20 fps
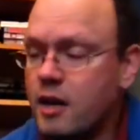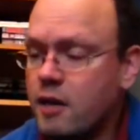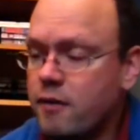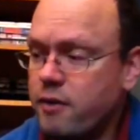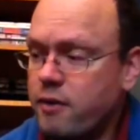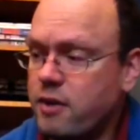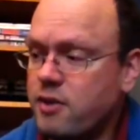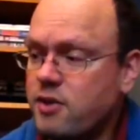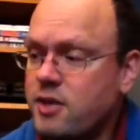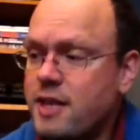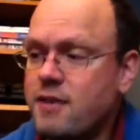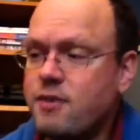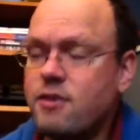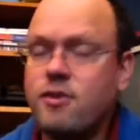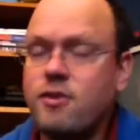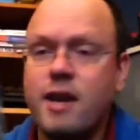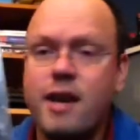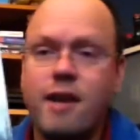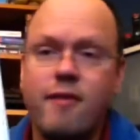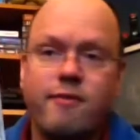For the
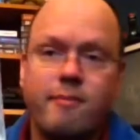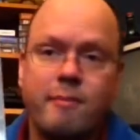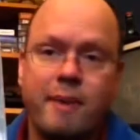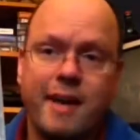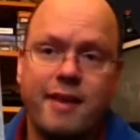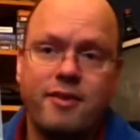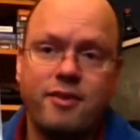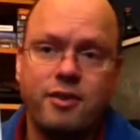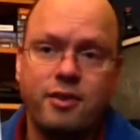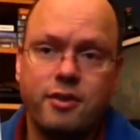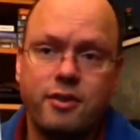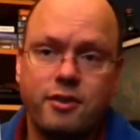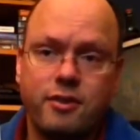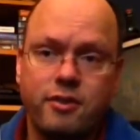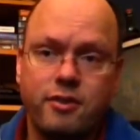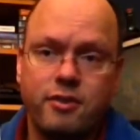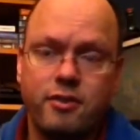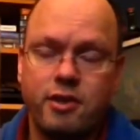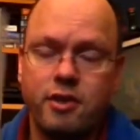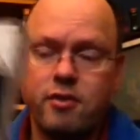Saturn you have Panzer
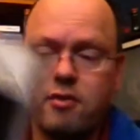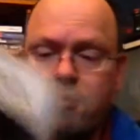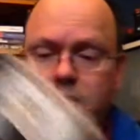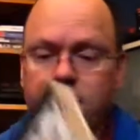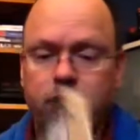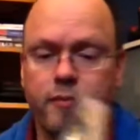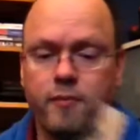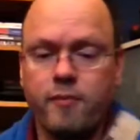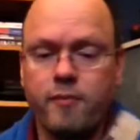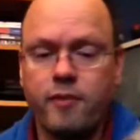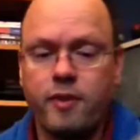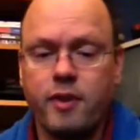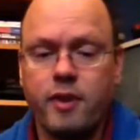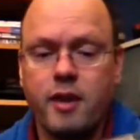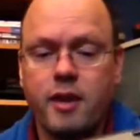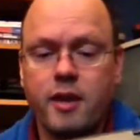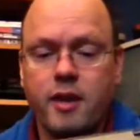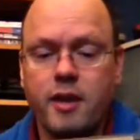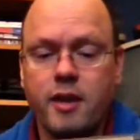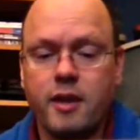Dragoon.
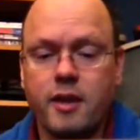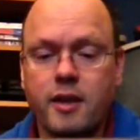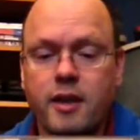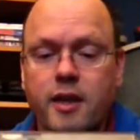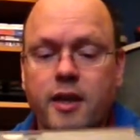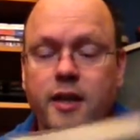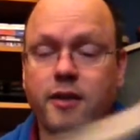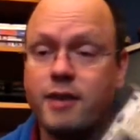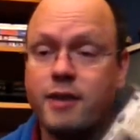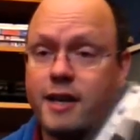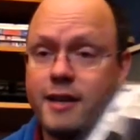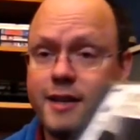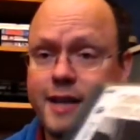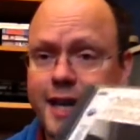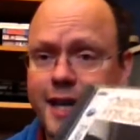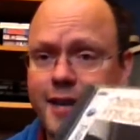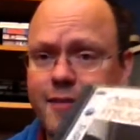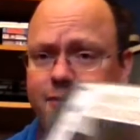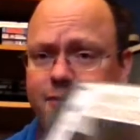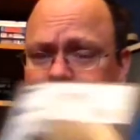Great
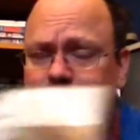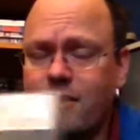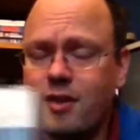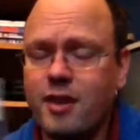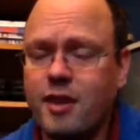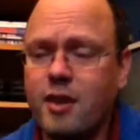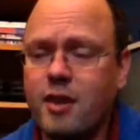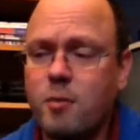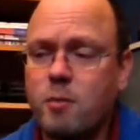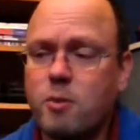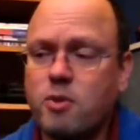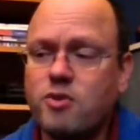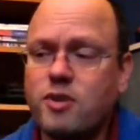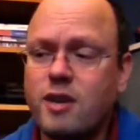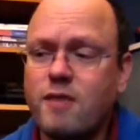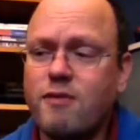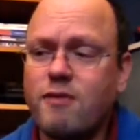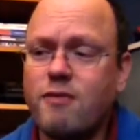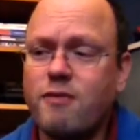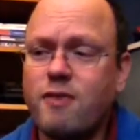game, but you
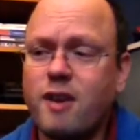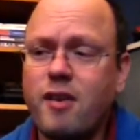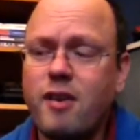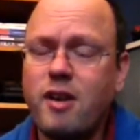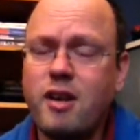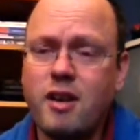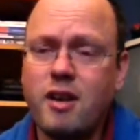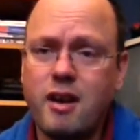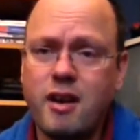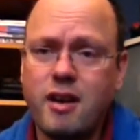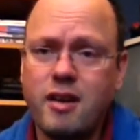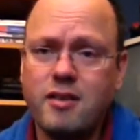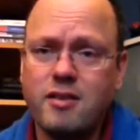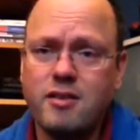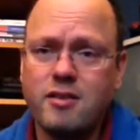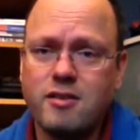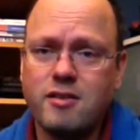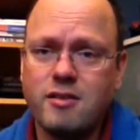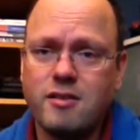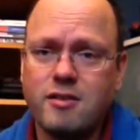have a very
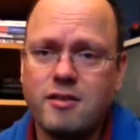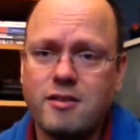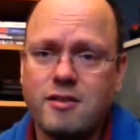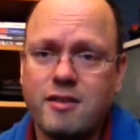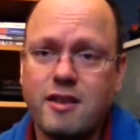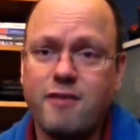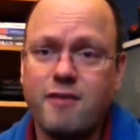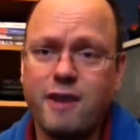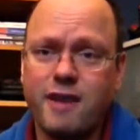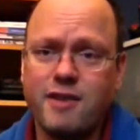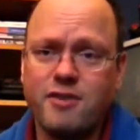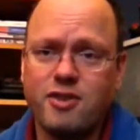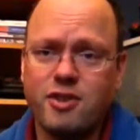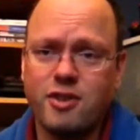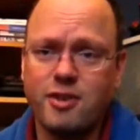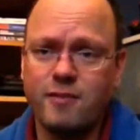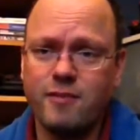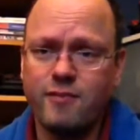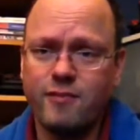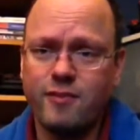nice
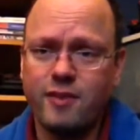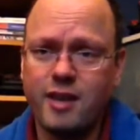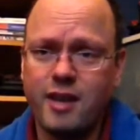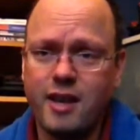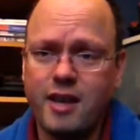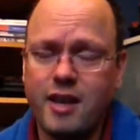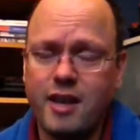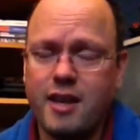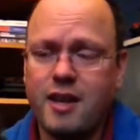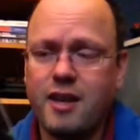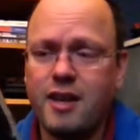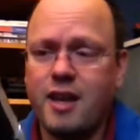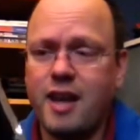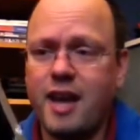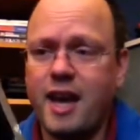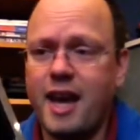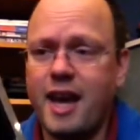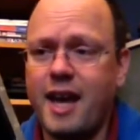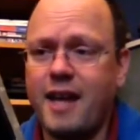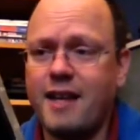adventure,
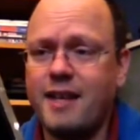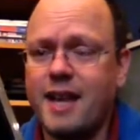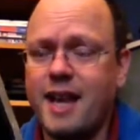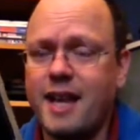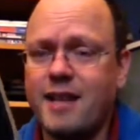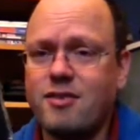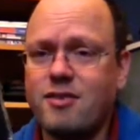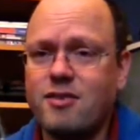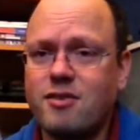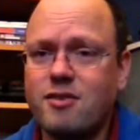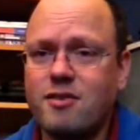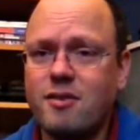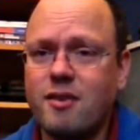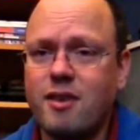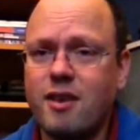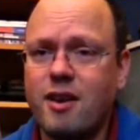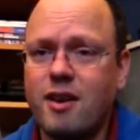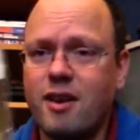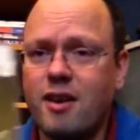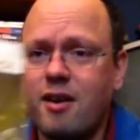and that's
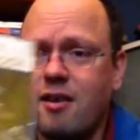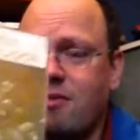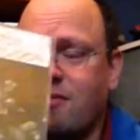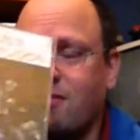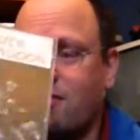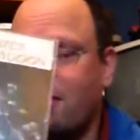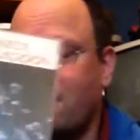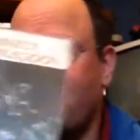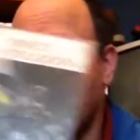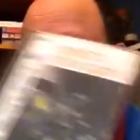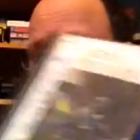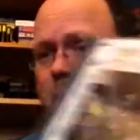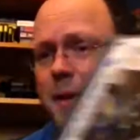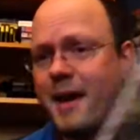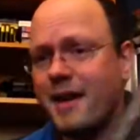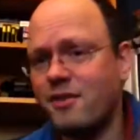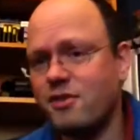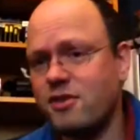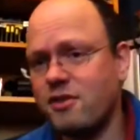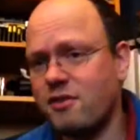the
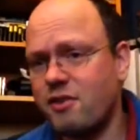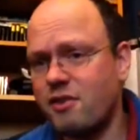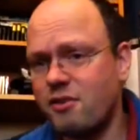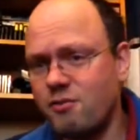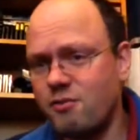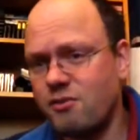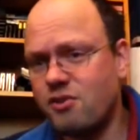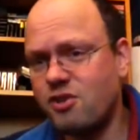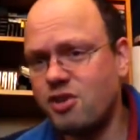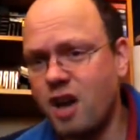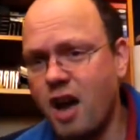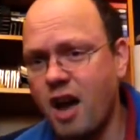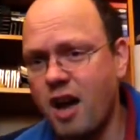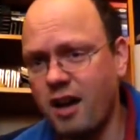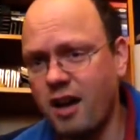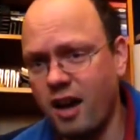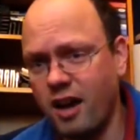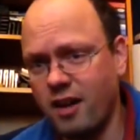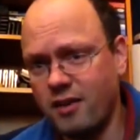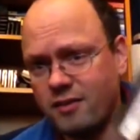Panzer Dragoon
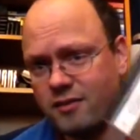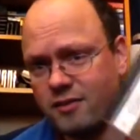Saga.